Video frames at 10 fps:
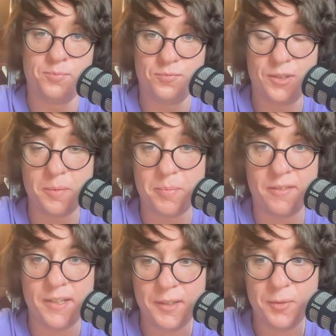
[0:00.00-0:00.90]
Hello,
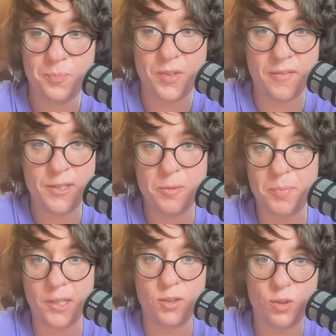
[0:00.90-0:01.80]
everyone. Let's
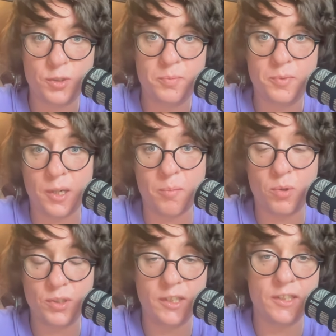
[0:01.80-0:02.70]
continue
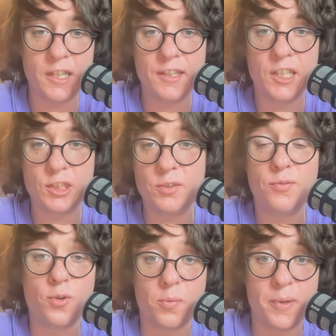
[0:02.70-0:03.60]
working on our form.
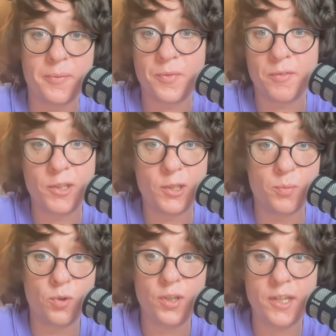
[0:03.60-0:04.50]
In
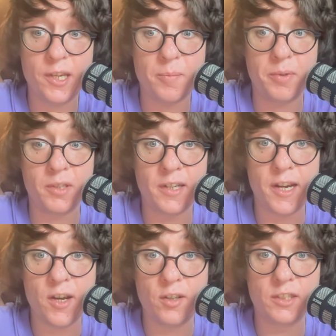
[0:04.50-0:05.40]
this lesson, I
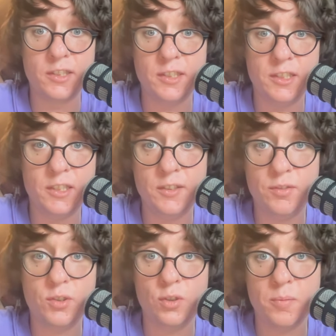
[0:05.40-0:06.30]
suggest breaking
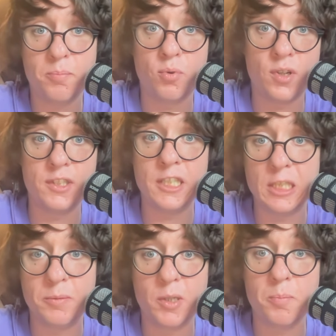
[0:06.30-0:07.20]
everything into
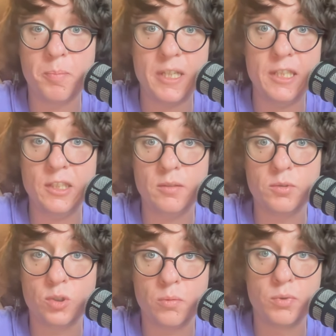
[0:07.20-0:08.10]
separate components to
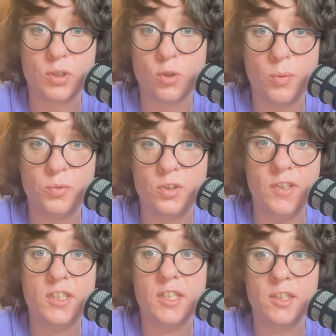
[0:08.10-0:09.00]
collapse this
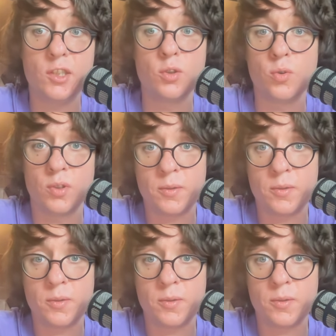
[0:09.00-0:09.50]
entire code.